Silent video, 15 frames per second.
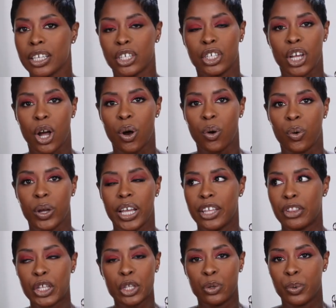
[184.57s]
you know,
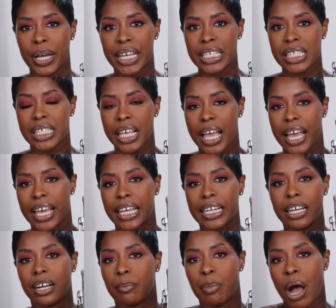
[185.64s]
in the US
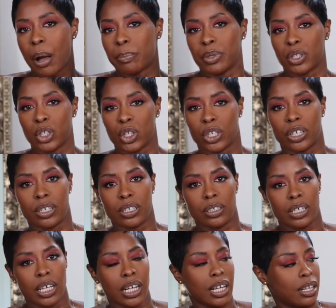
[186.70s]
at a
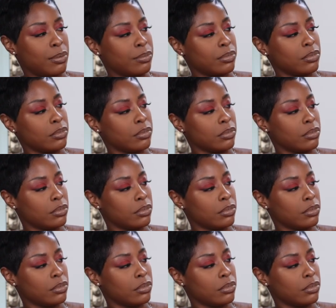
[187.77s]
popular, um,